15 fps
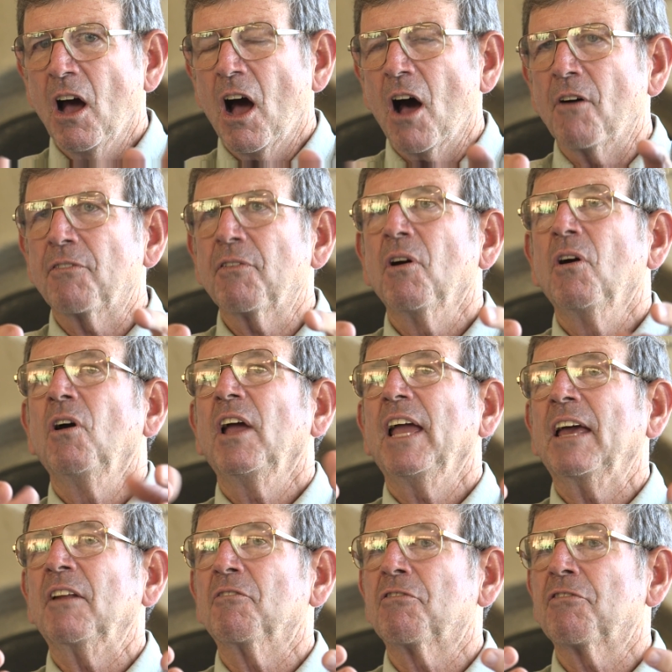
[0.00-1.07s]
of
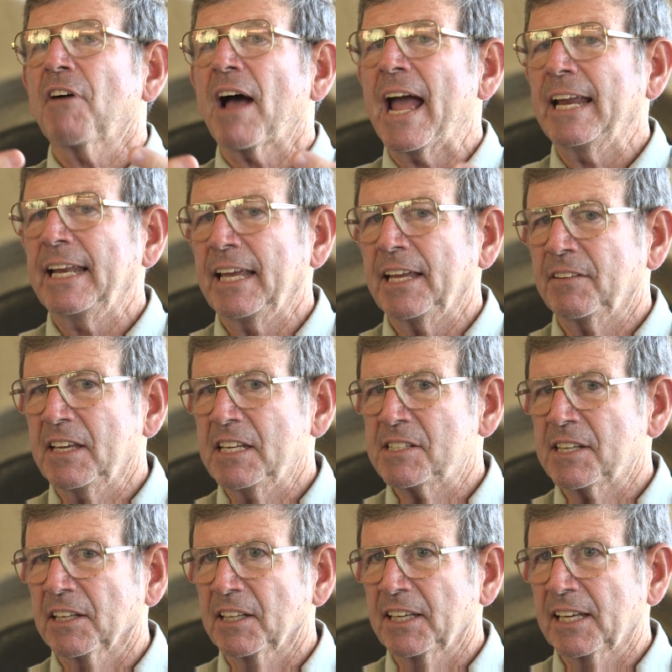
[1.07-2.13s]
inviting these
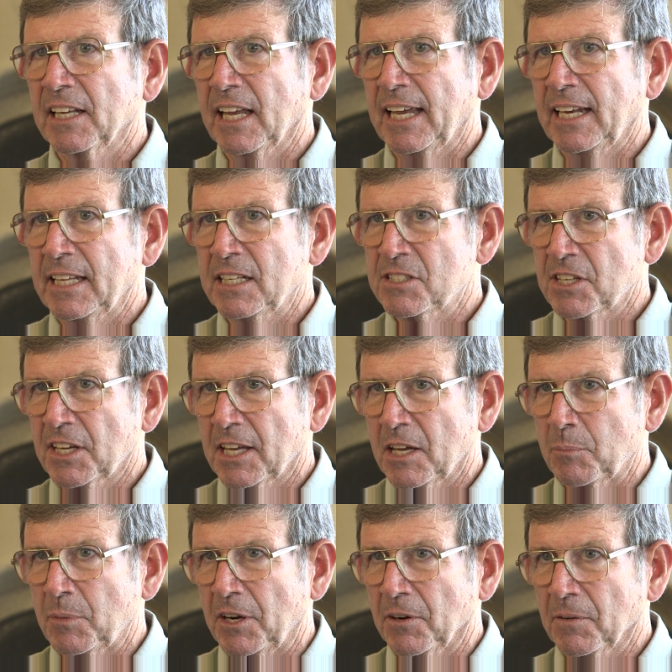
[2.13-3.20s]
illegal aliens to
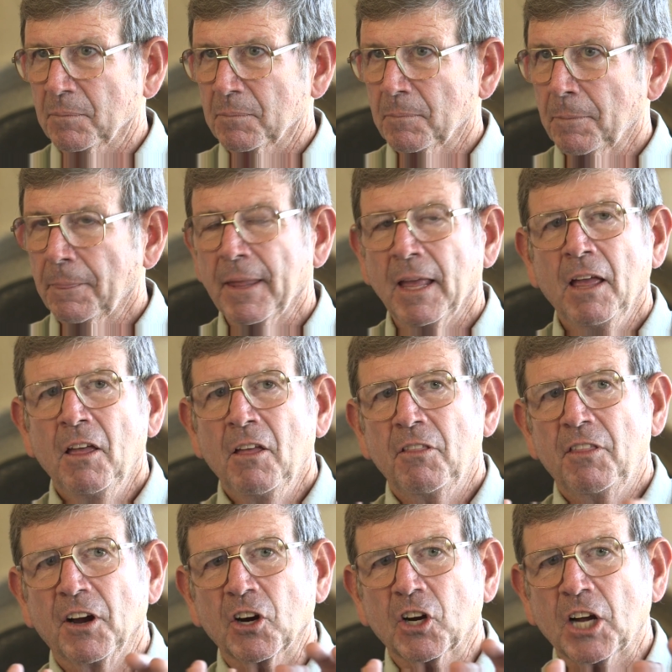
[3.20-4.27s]
come here.
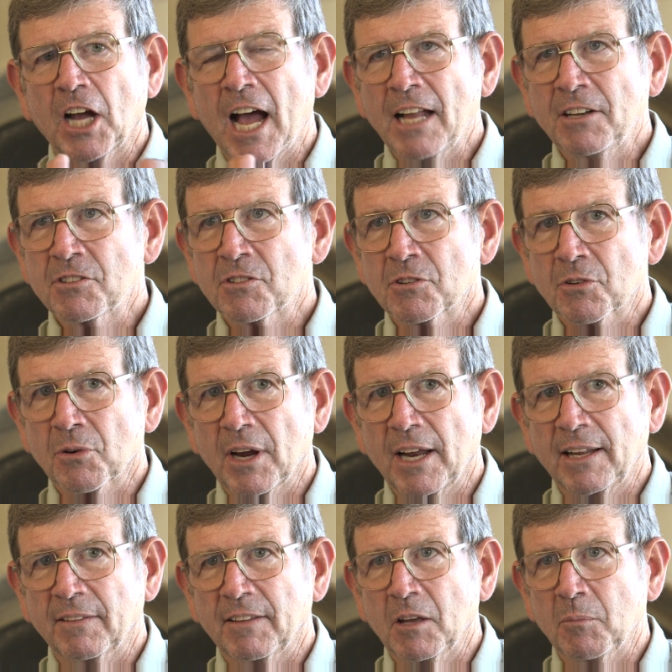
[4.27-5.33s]
They're
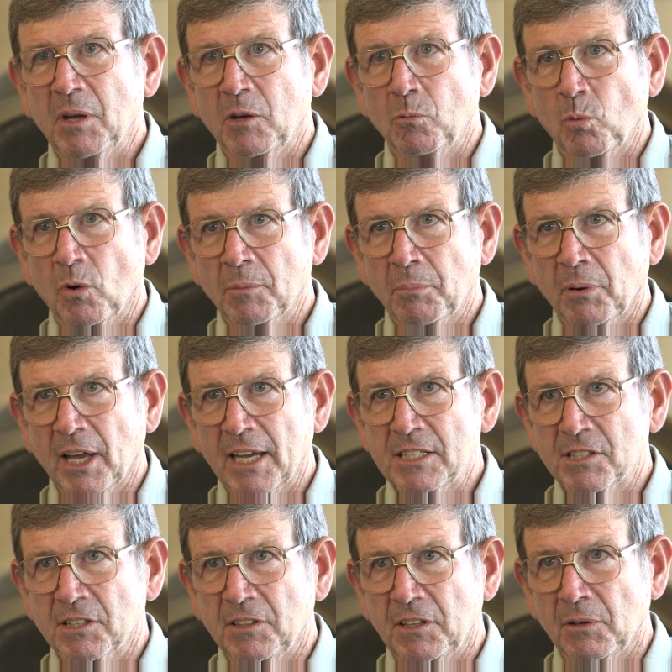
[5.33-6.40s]
concentrating them in one
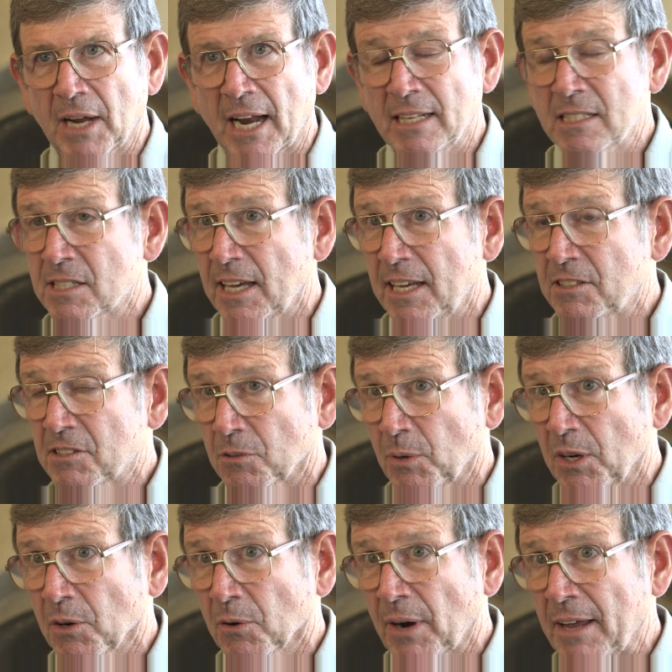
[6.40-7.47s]
place in the United States, the
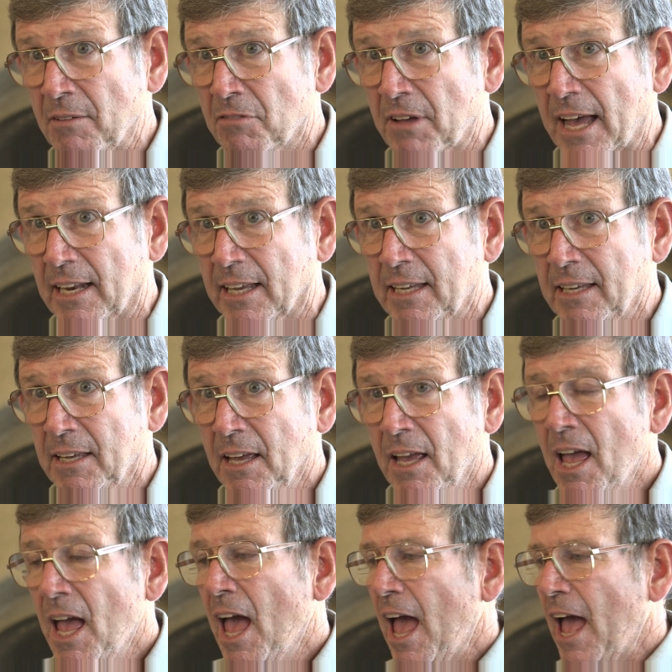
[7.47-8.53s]
Rio Grande Valley,
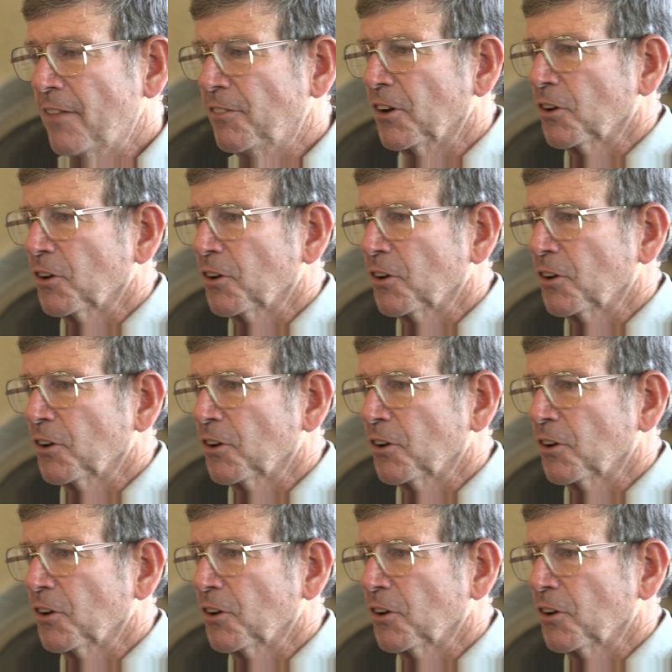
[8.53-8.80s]
and